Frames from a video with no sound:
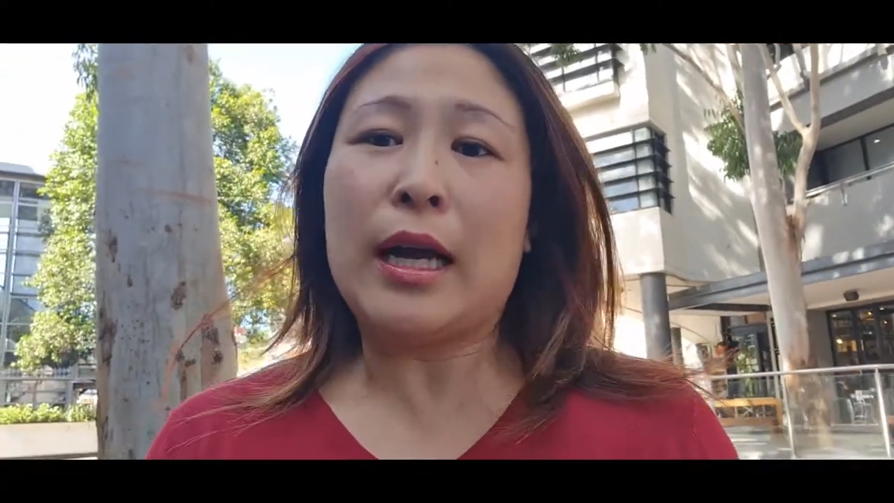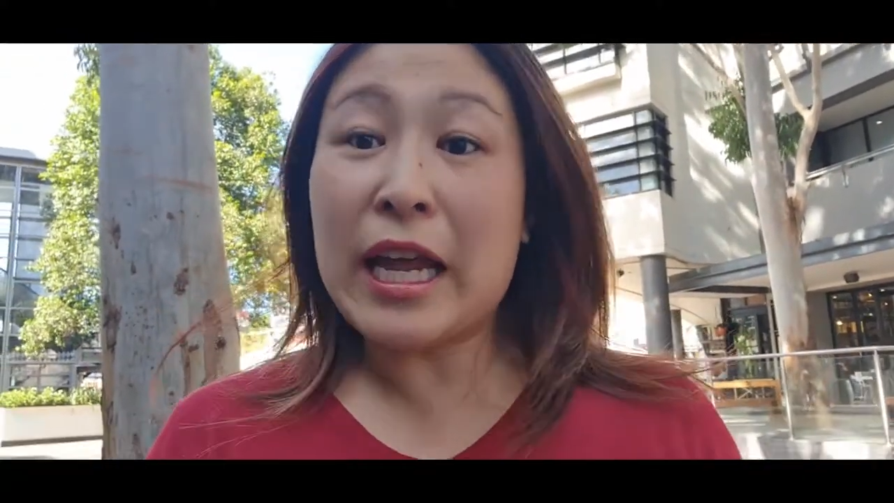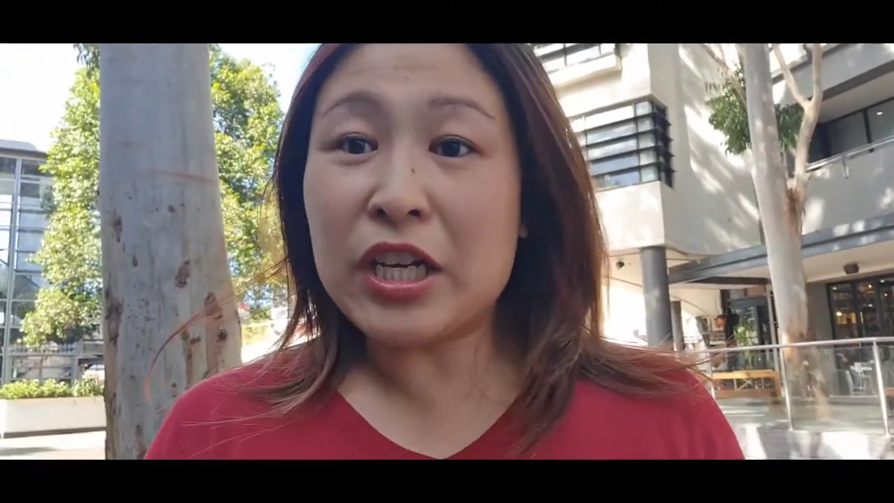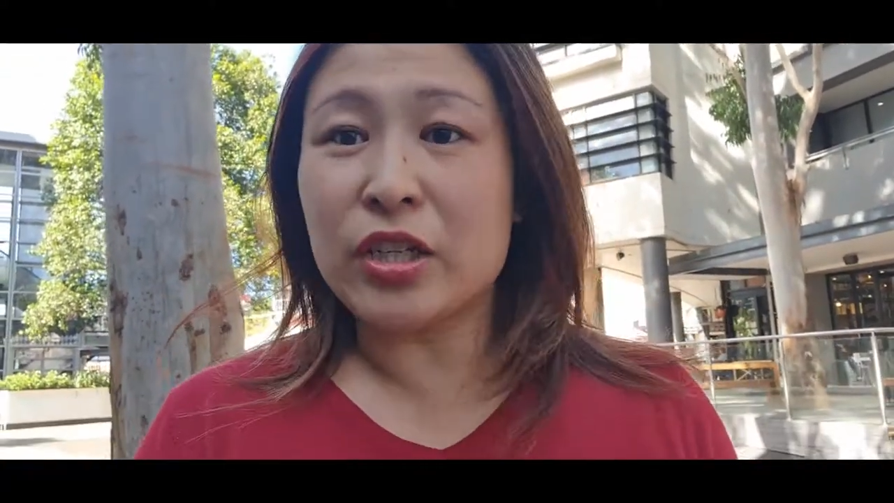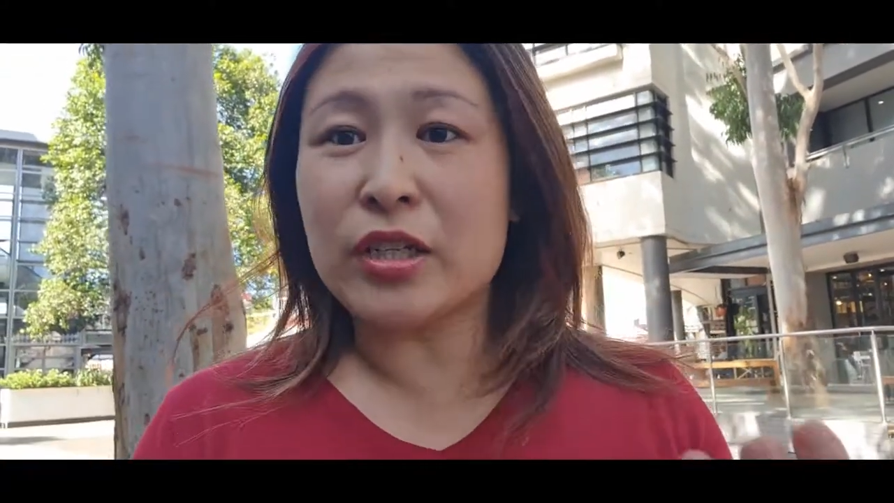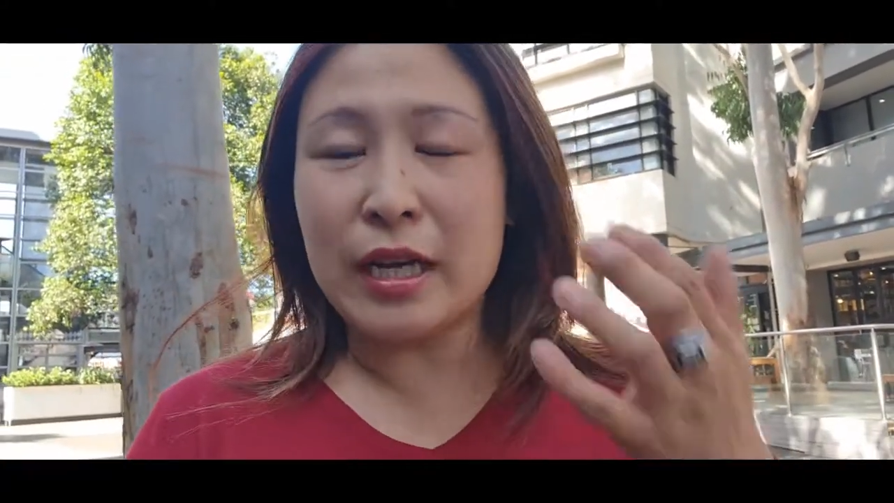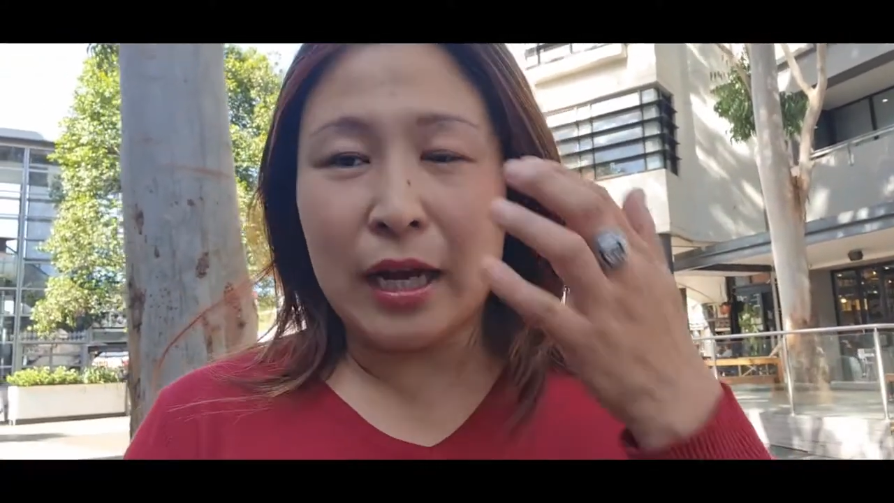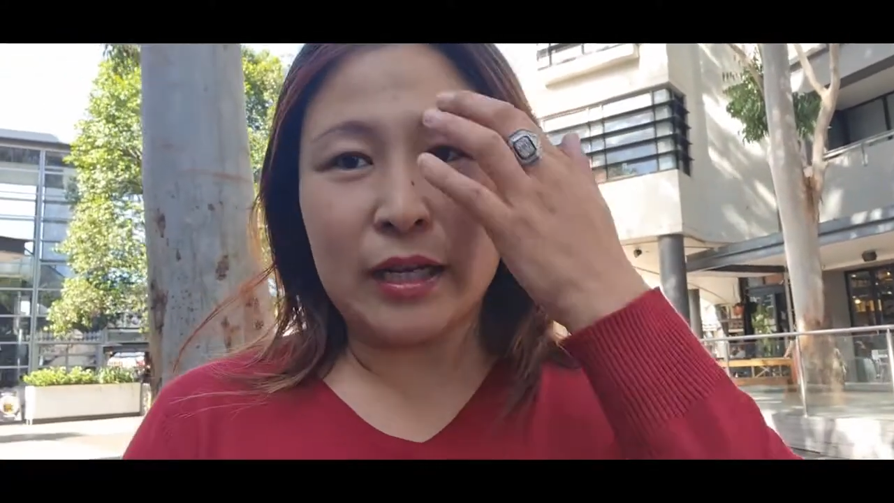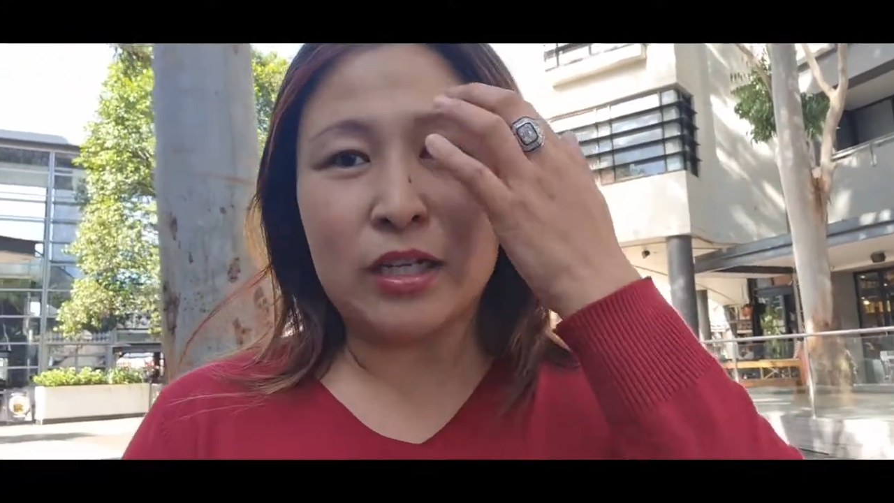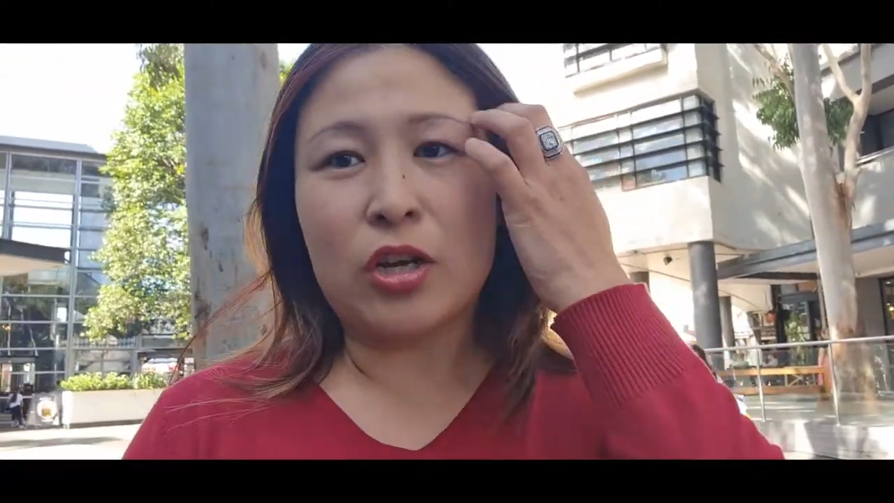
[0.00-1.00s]
agent
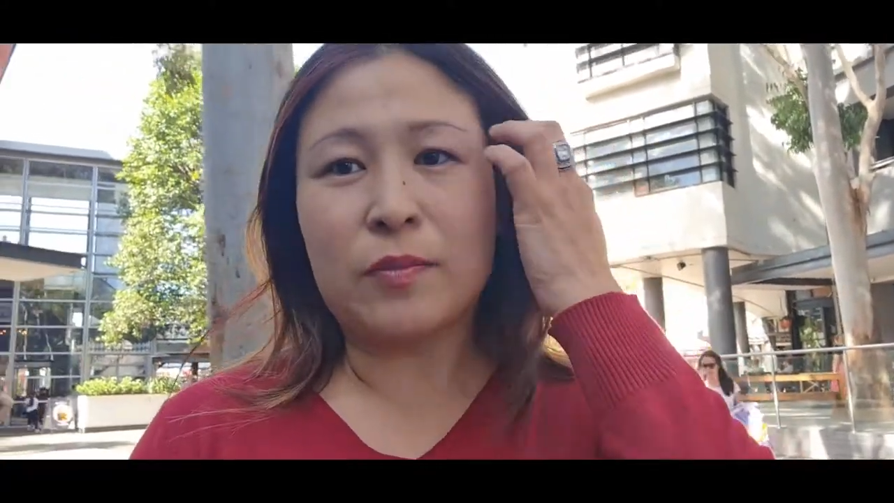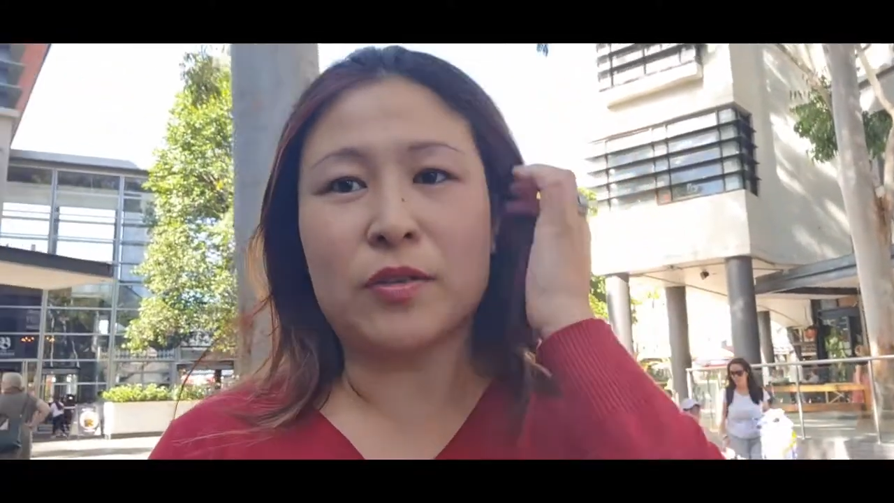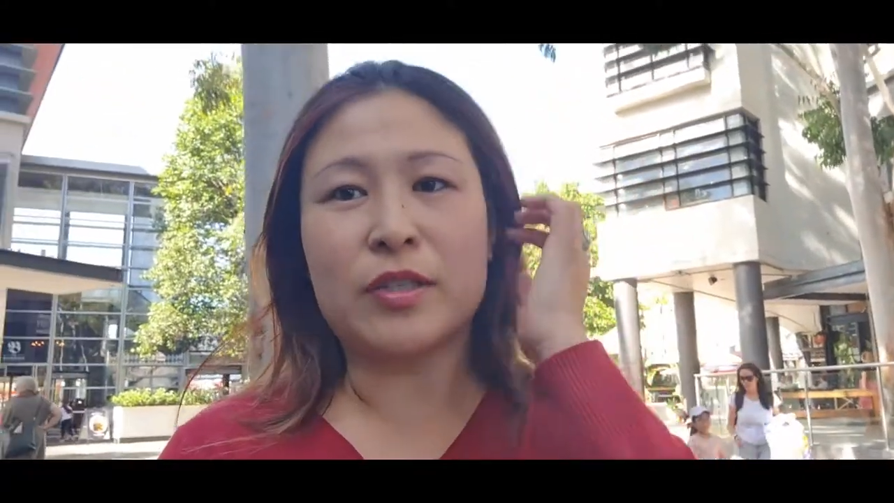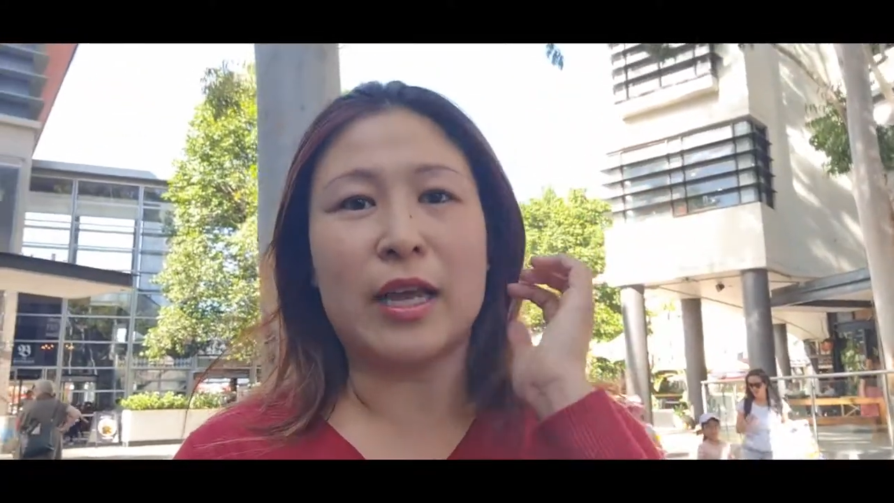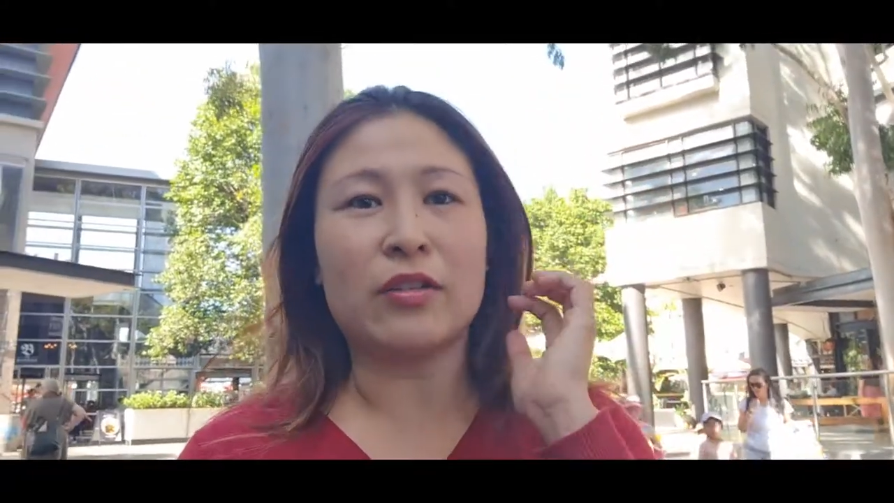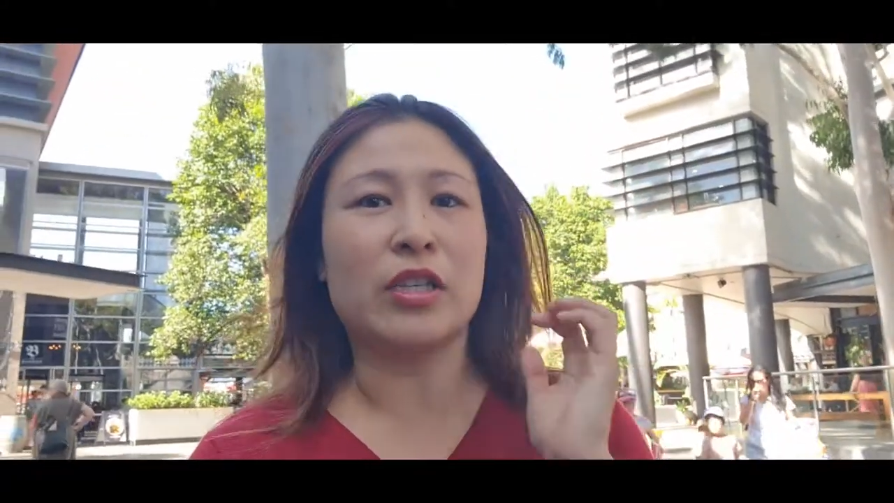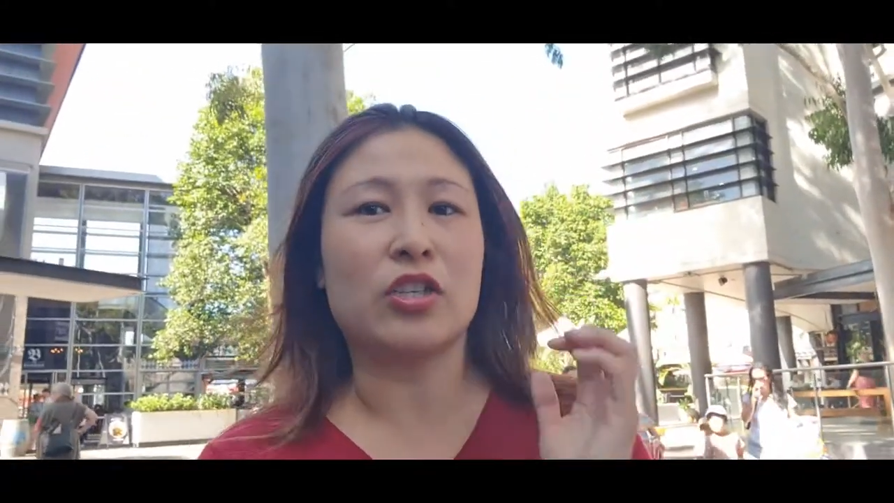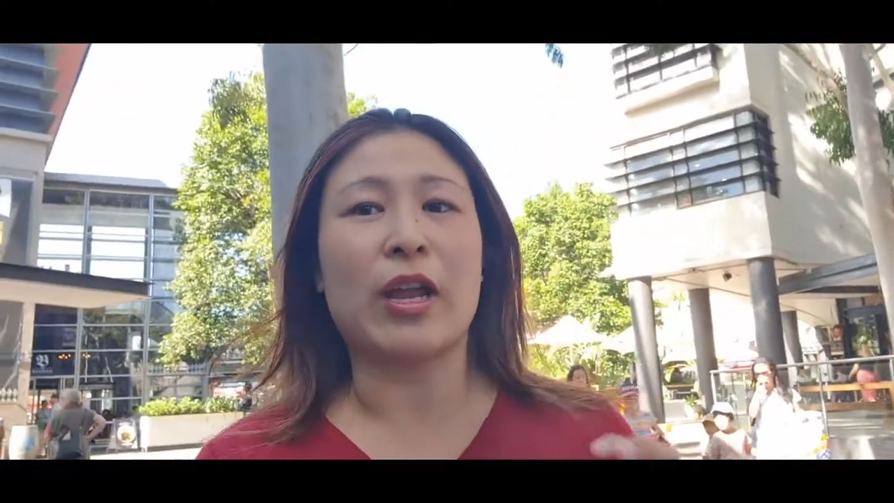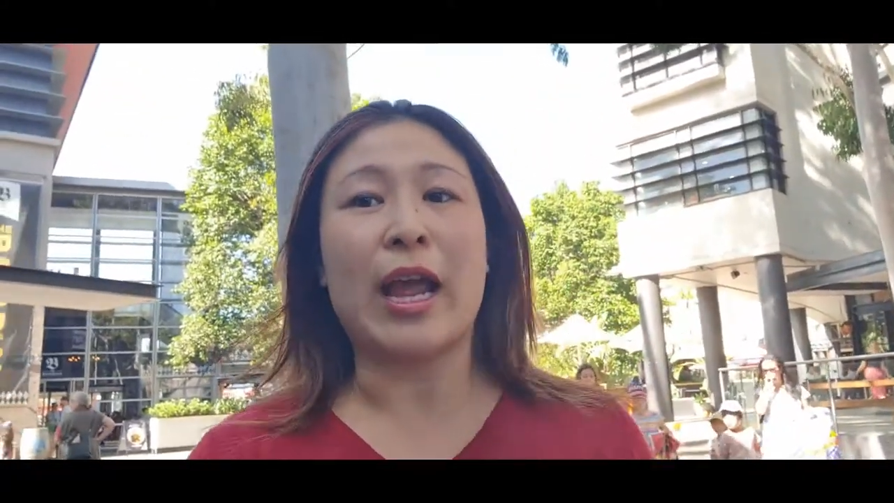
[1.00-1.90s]
done in terms of sales history?